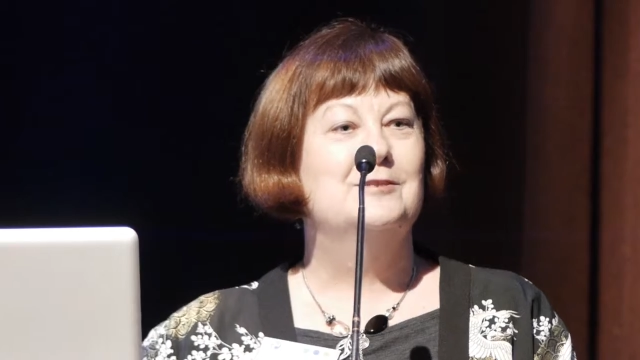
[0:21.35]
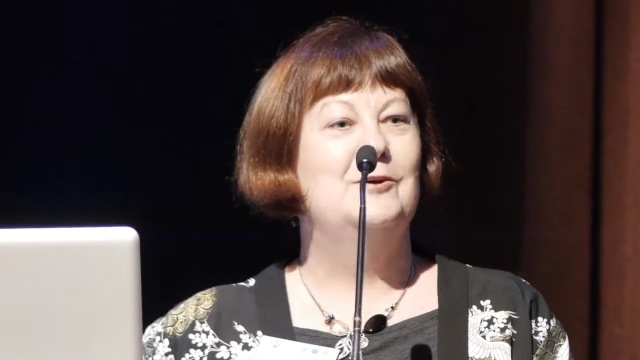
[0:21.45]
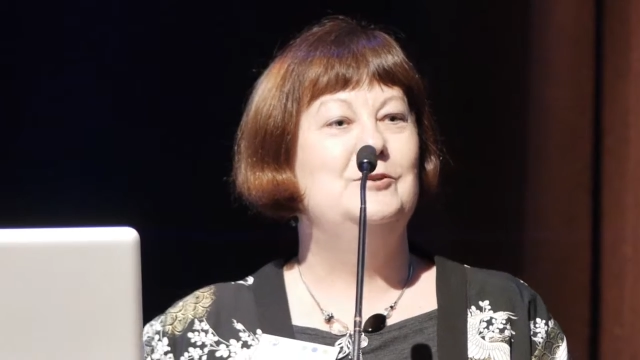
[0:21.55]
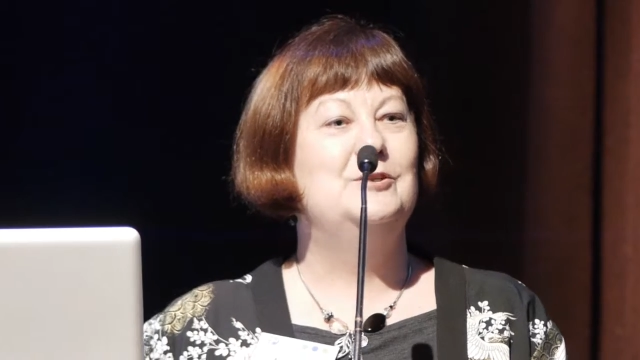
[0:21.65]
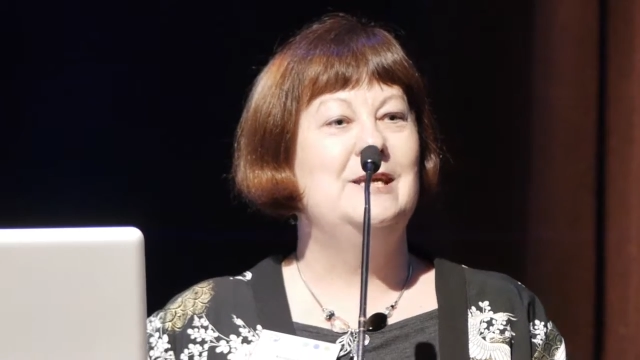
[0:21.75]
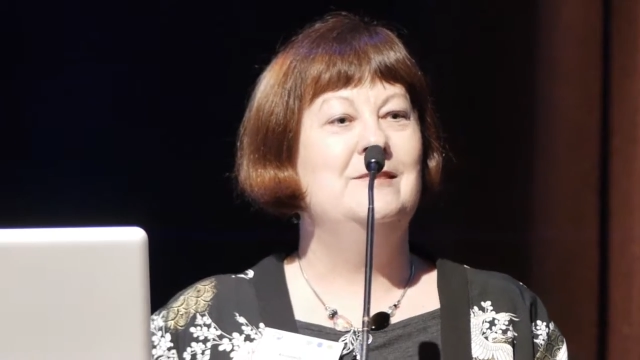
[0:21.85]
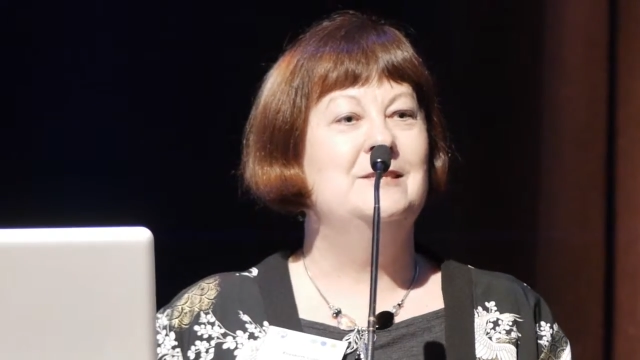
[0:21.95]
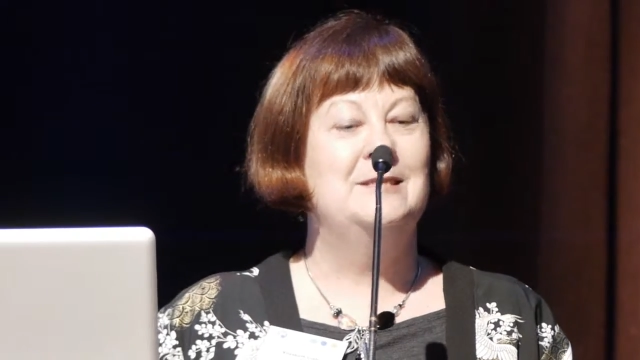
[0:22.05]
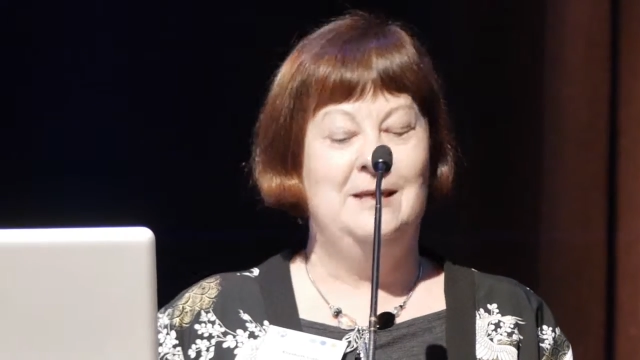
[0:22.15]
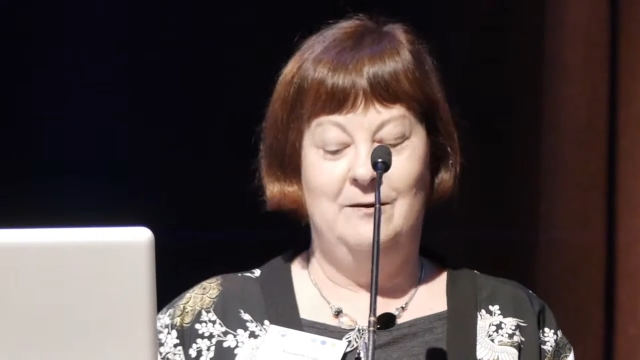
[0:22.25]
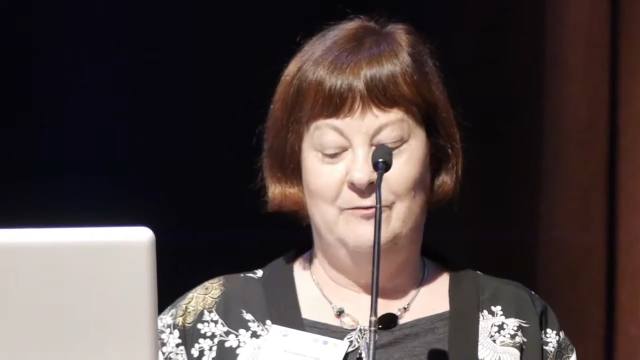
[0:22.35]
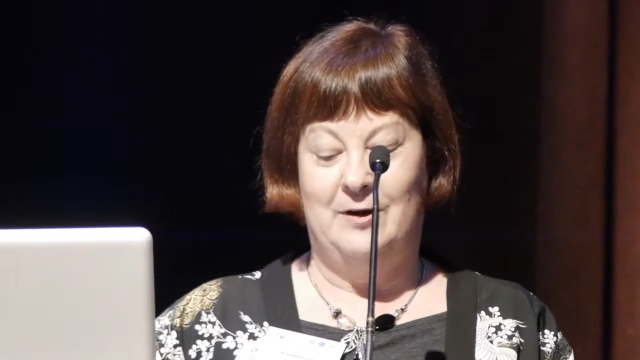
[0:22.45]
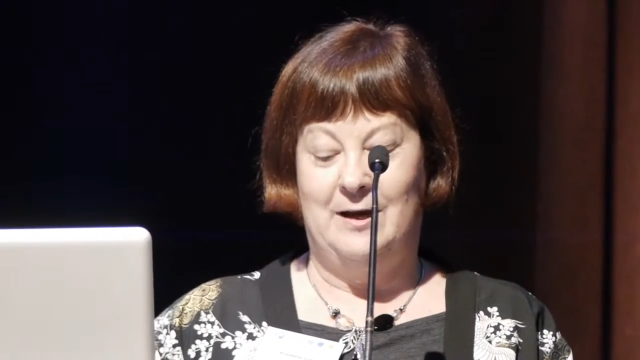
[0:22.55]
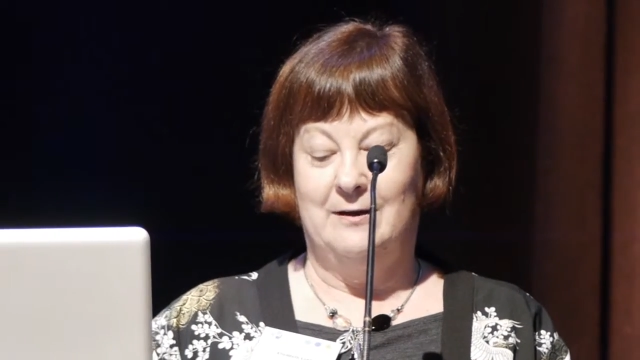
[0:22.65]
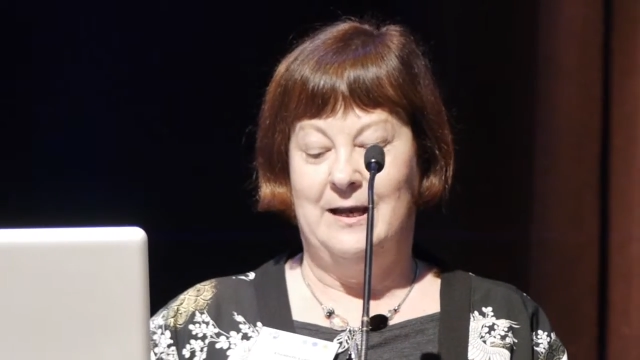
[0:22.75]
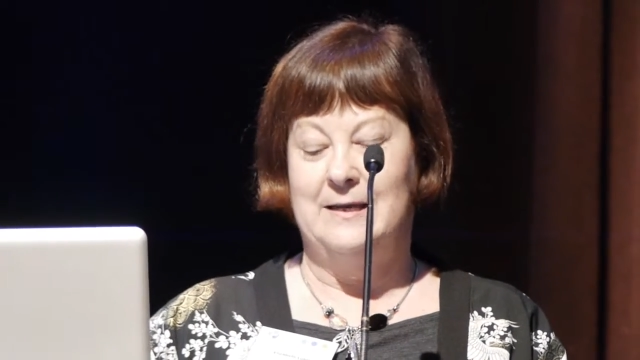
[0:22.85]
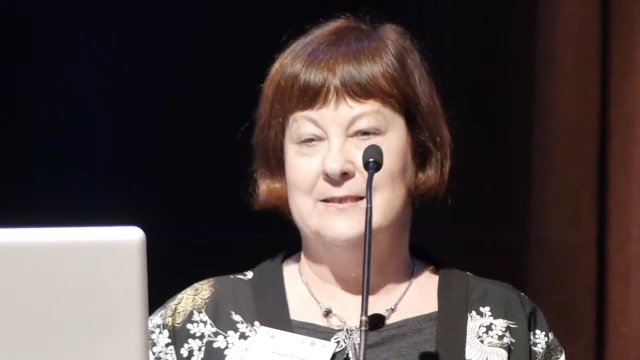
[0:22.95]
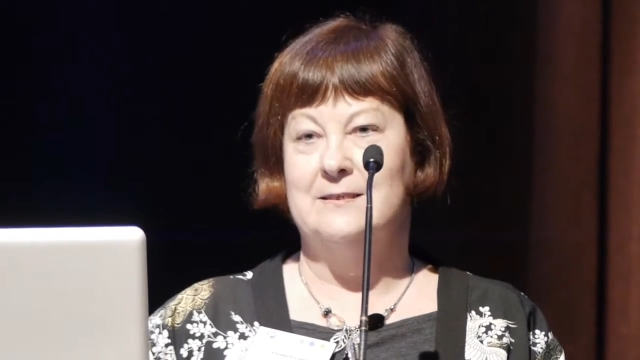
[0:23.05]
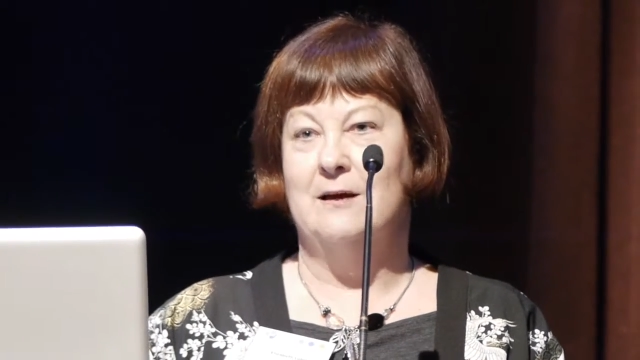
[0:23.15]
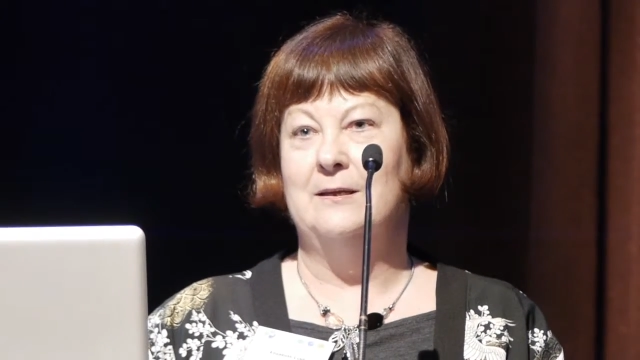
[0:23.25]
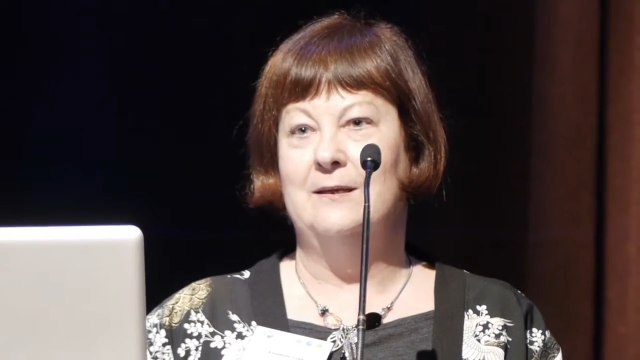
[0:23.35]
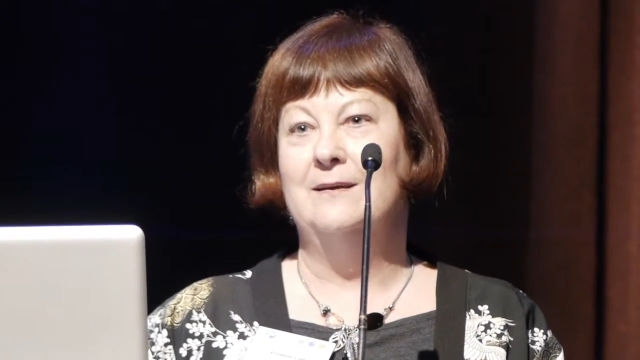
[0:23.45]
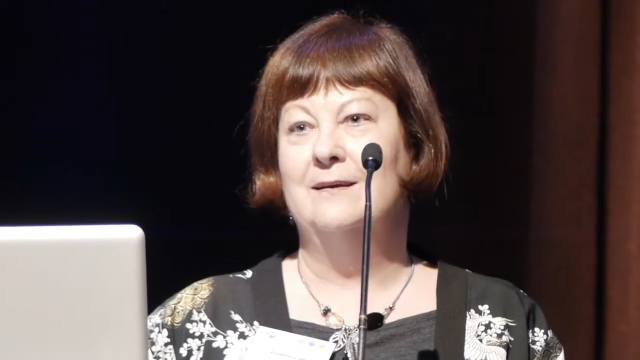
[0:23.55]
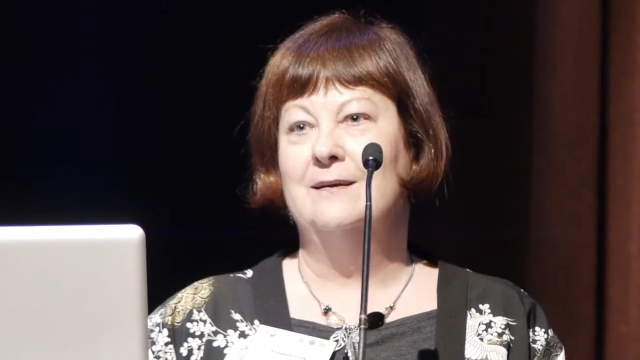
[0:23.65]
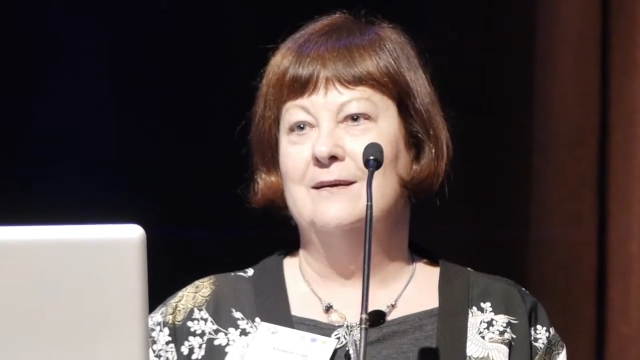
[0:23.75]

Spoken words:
So to set the scene for our case study,